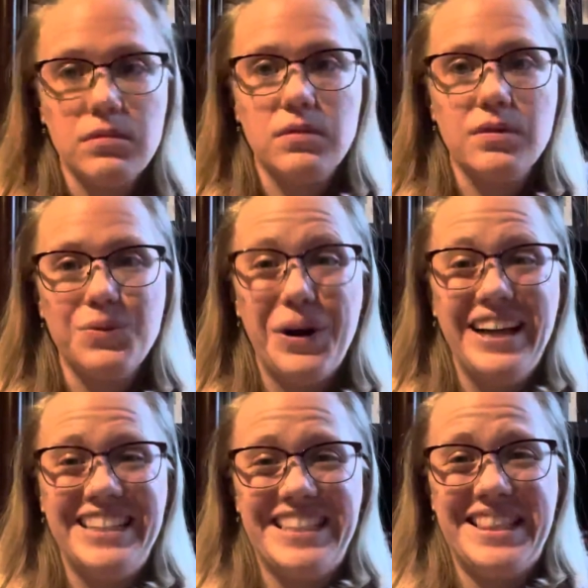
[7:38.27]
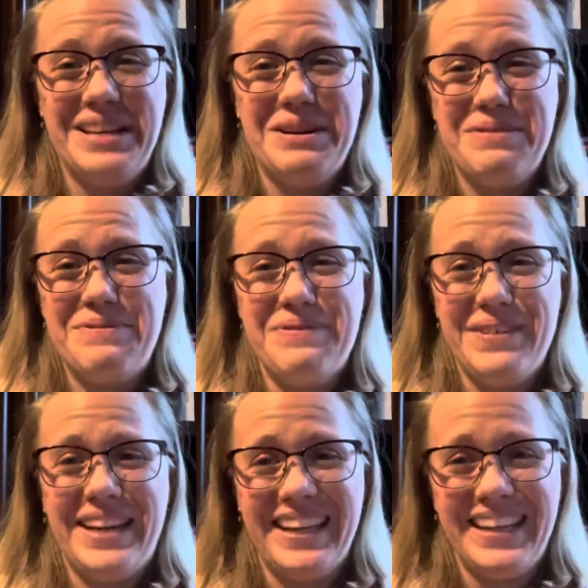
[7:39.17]
watch the
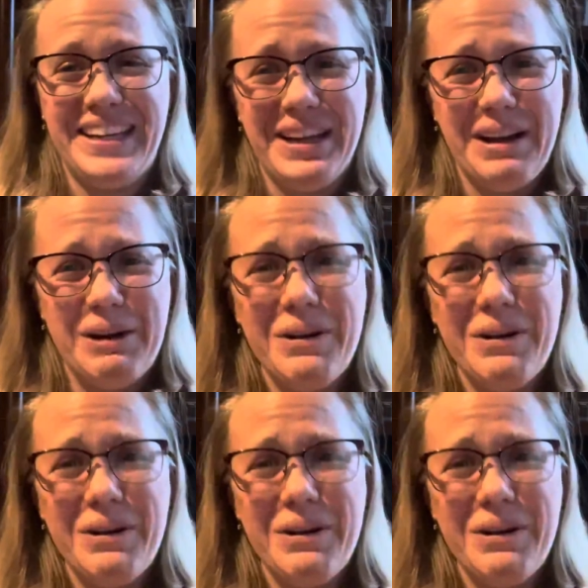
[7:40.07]
video.